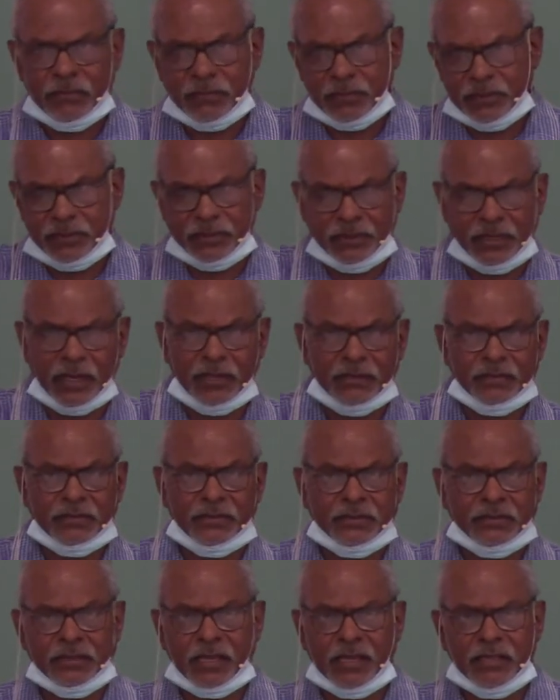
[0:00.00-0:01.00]
you know,
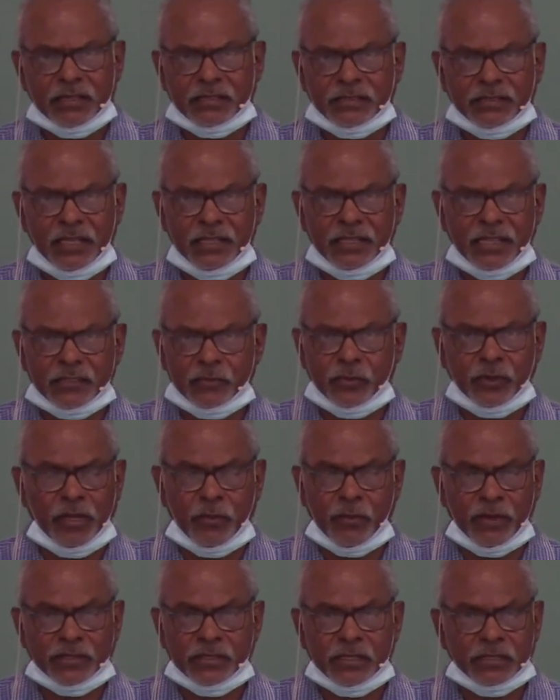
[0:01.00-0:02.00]
sow the seed. That's what he
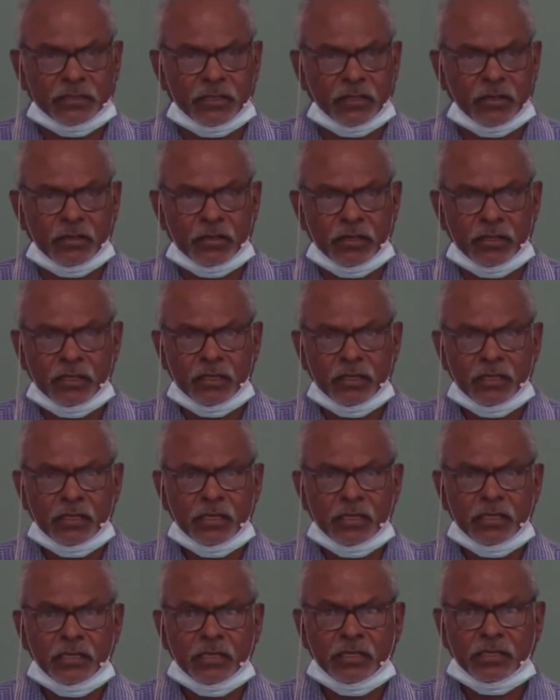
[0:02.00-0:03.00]
wants us to do.
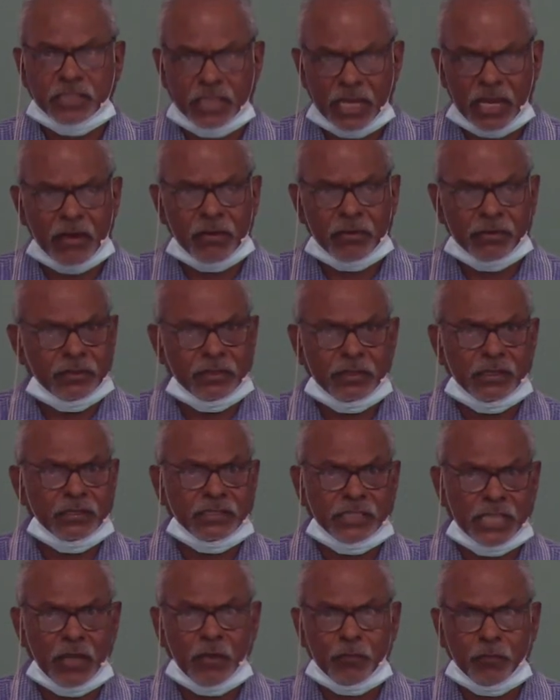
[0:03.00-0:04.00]

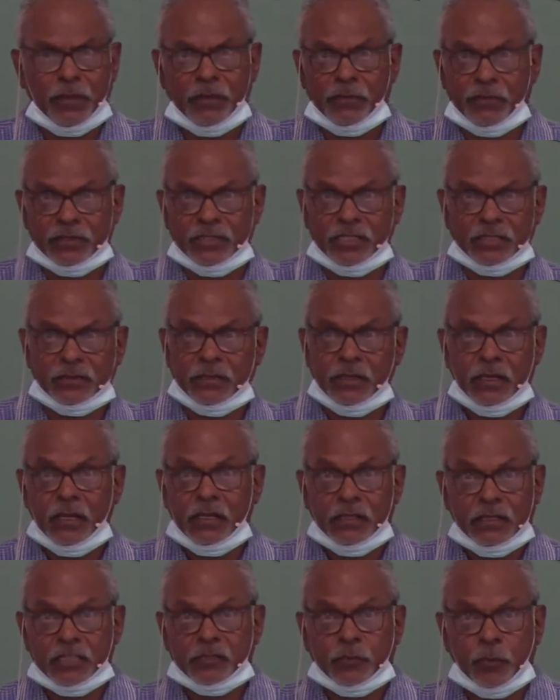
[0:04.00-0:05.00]
Share with people, because
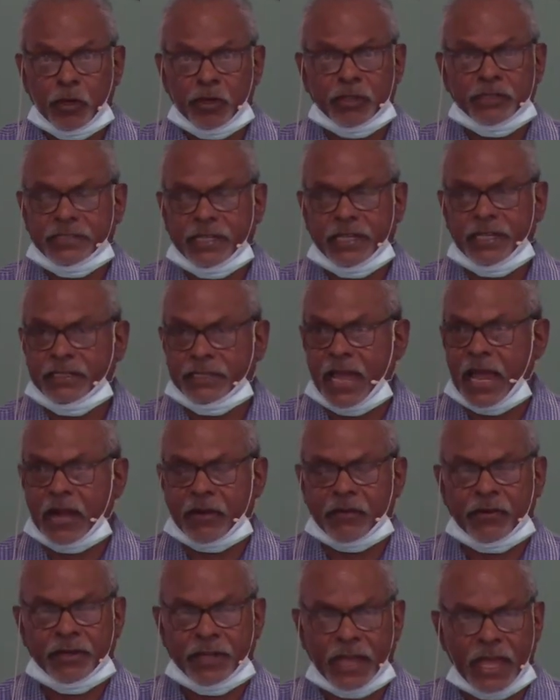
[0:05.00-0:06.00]
this world is getting darker
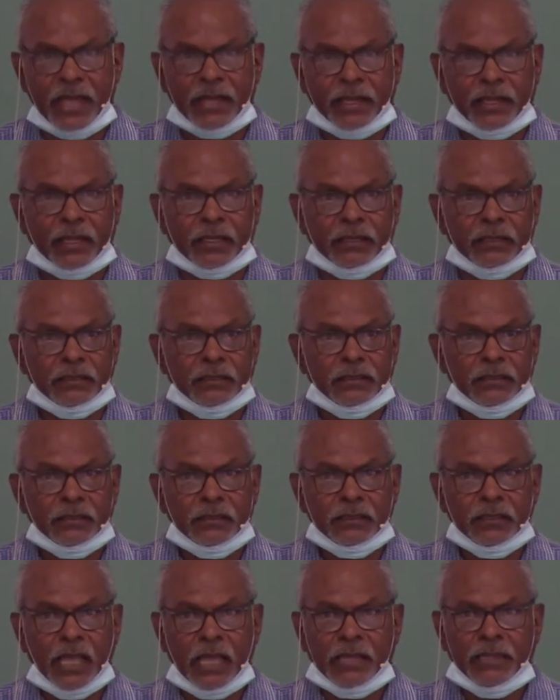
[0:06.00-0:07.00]
and darker,
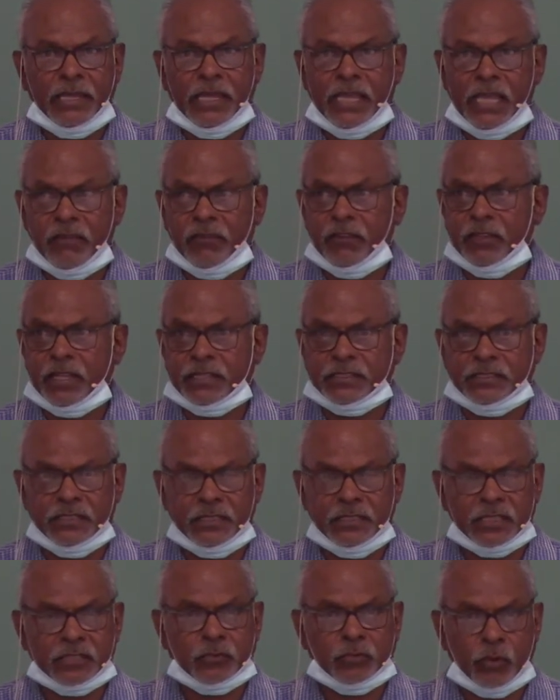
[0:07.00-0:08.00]
and the evil that's in
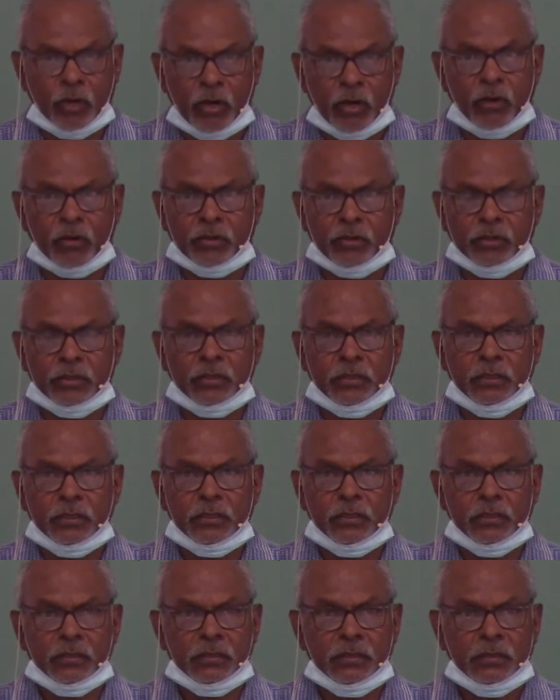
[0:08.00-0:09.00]
this world,
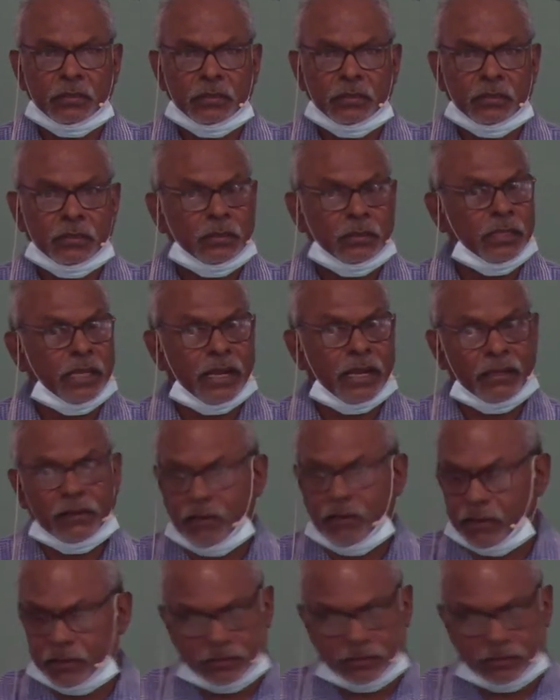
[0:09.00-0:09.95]
you know, like